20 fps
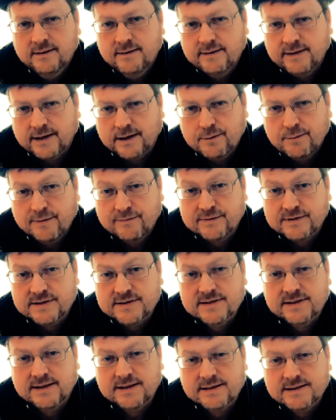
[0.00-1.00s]

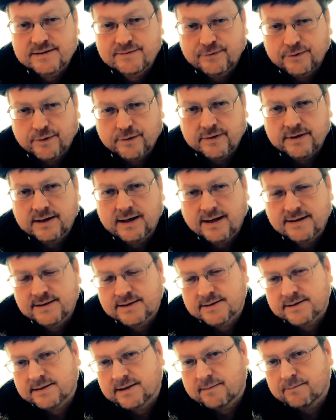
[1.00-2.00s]
equivalencies for the
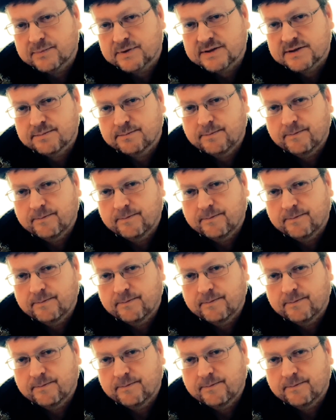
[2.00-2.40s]
letters and numbers